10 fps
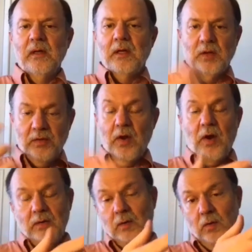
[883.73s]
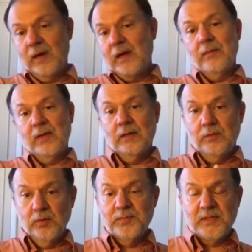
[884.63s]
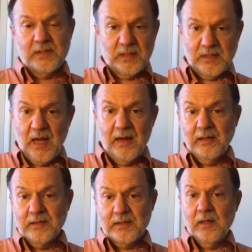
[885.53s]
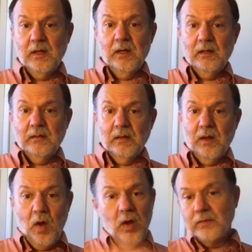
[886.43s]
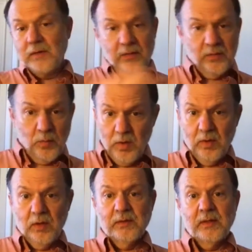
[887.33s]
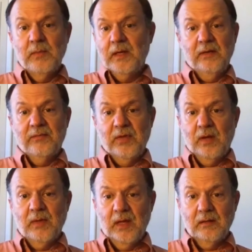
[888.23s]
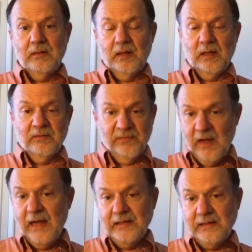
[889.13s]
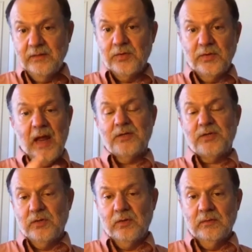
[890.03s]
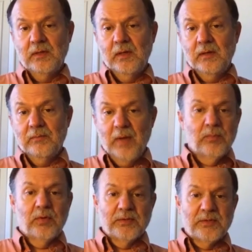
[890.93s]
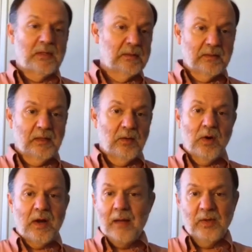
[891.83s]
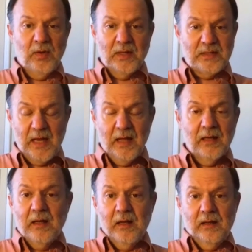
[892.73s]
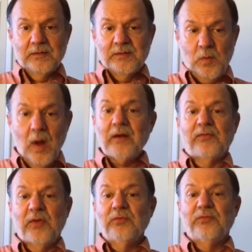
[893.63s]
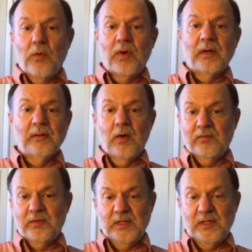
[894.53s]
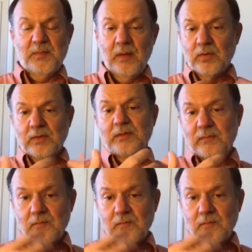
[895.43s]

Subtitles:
There are origami groups and societies all around the world, and many of them invite international members. In Origami USA, there's quite a few foreign overseas members,